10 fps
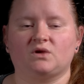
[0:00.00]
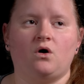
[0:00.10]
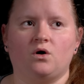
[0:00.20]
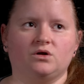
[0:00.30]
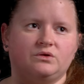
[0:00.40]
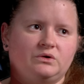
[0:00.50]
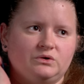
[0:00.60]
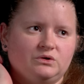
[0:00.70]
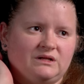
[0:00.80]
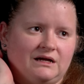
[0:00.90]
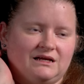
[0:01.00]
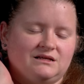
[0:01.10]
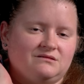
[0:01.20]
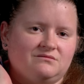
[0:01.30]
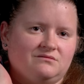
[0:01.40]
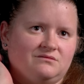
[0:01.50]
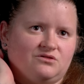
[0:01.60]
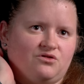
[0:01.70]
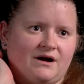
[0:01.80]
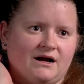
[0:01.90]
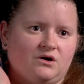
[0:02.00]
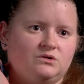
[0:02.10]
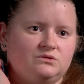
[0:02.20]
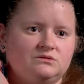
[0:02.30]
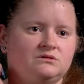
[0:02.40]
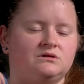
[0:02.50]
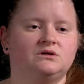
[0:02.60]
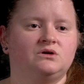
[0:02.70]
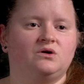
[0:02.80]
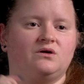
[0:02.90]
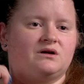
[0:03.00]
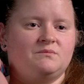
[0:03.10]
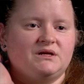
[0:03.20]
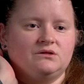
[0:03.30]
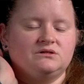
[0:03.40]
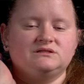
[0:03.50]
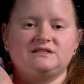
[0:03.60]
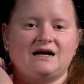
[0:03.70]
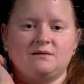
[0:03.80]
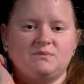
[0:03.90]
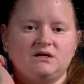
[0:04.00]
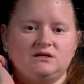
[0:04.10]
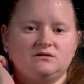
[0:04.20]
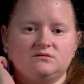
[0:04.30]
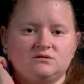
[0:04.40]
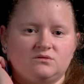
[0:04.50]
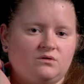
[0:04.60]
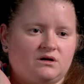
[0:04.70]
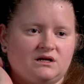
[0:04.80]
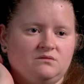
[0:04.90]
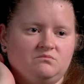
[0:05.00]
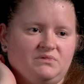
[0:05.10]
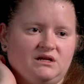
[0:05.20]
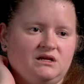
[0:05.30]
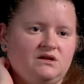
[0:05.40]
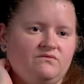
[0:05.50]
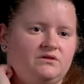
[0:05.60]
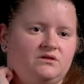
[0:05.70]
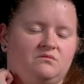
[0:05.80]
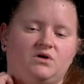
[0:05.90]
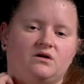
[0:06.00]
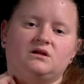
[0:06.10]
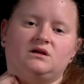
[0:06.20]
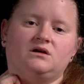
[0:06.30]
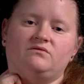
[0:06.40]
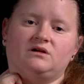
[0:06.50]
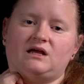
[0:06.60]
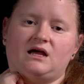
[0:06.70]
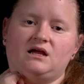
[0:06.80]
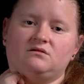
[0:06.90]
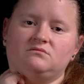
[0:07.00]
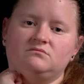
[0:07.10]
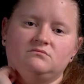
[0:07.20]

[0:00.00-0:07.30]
Or a little, like, crown, or it can be a little diamond, or it can be even the marking of a gang.